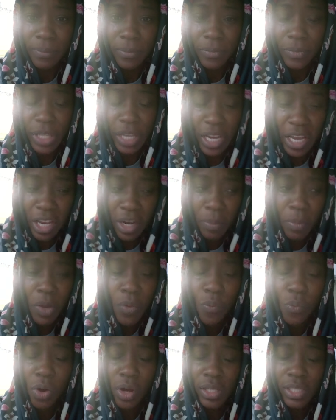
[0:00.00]
The enemy
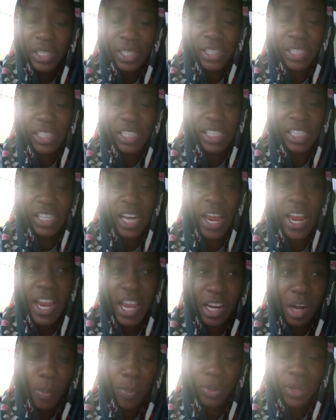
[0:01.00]
wants us to stay
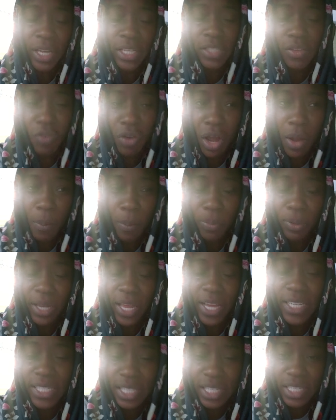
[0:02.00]
in a place of
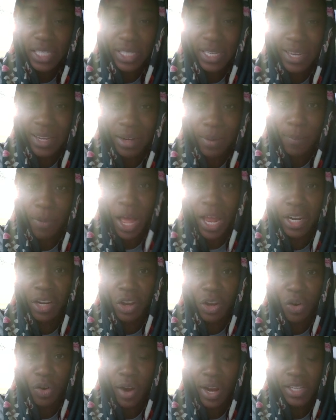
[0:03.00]
complacency in the body
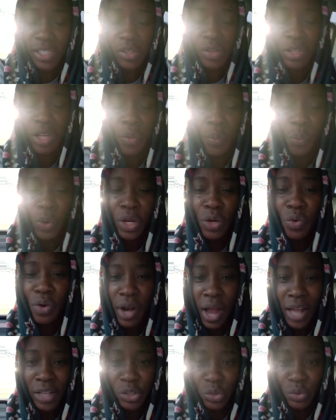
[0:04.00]
of Christ so that we do
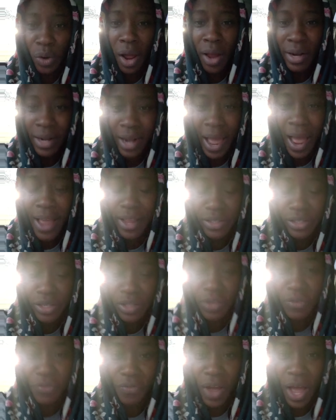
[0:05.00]
not draw nigh
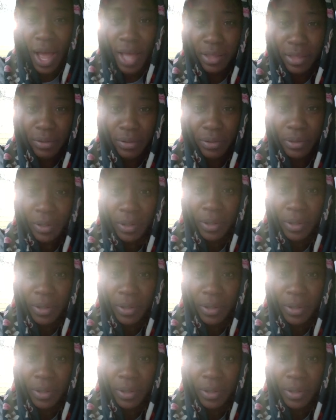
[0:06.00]
unto the Father.